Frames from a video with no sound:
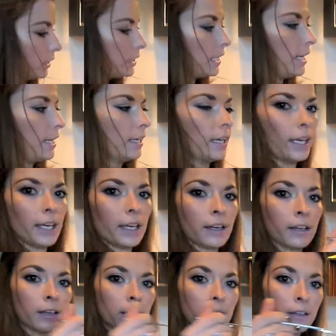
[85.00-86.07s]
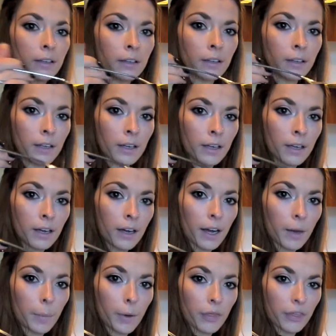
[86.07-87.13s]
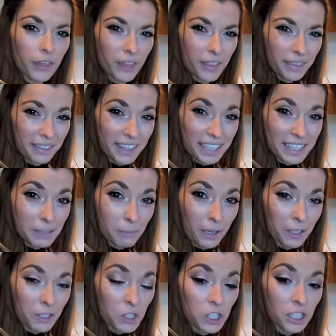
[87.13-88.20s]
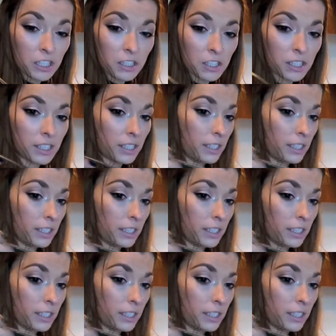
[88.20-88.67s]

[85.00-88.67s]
taking about this much. It's just a